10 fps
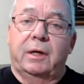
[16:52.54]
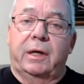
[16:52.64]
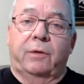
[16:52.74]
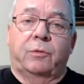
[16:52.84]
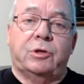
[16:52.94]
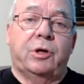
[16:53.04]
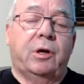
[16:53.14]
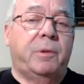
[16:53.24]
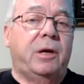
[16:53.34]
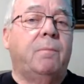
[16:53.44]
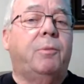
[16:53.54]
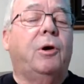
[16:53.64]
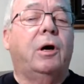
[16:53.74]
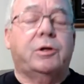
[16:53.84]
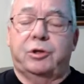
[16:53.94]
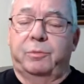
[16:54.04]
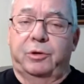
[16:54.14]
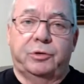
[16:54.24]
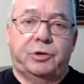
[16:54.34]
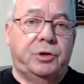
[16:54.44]
it was going to be
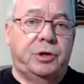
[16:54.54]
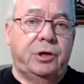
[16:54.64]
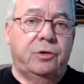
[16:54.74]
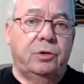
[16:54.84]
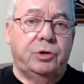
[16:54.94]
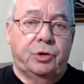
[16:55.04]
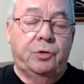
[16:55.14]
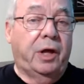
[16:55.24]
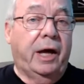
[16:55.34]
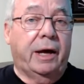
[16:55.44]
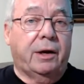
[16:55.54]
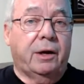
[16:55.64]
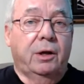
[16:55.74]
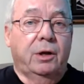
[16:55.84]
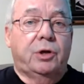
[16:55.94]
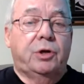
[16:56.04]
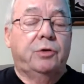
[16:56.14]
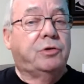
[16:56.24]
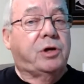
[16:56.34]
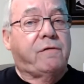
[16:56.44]
impossible to deal do that
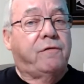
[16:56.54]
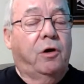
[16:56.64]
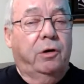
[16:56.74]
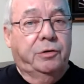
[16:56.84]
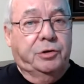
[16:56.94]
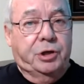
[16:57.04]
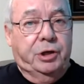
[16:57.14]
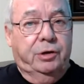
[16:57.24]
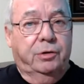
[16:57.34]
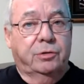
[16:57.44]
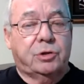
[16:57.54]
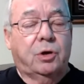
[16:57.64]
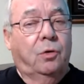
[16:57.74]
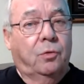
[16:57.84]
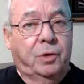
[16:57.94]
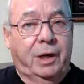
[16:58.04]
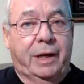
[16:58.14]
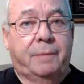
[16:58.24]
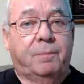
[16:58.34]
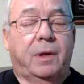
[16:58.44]
using volunteers
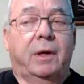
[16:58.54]
only